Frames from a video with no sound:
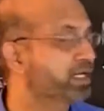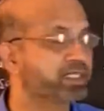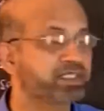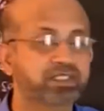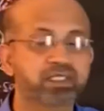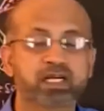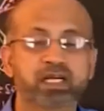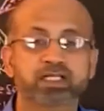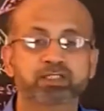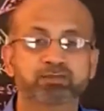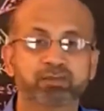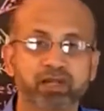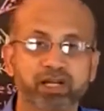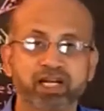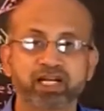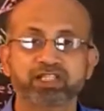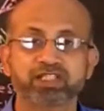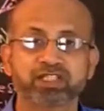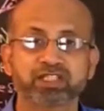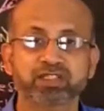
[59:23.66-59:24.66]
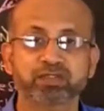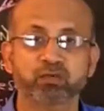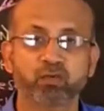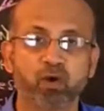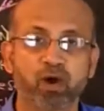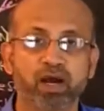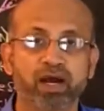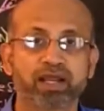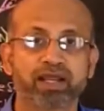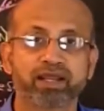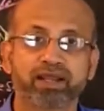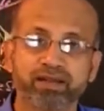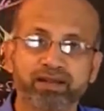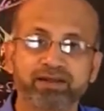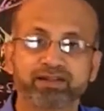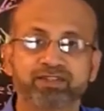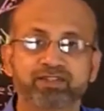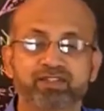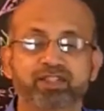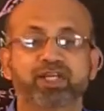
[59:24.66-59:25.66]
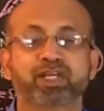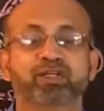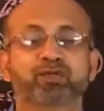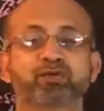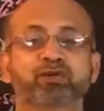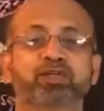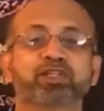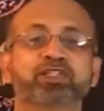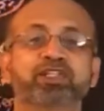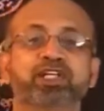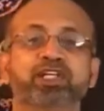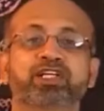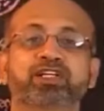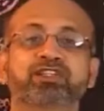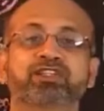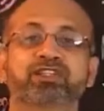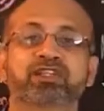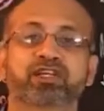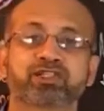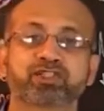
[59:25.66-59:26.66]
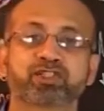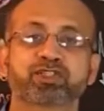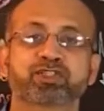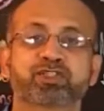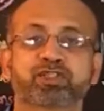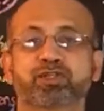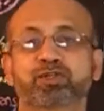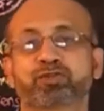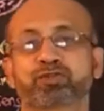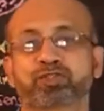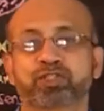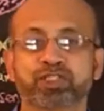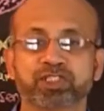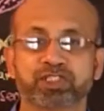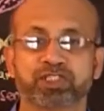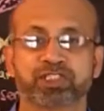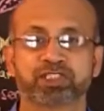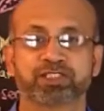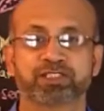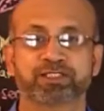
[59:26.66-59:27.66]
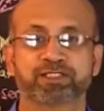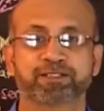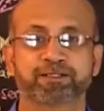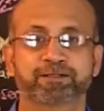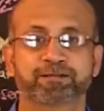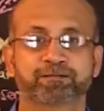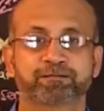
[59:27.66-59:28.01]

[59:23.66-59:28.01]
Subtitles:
additional explanations why CA2 region is resistant to seizures.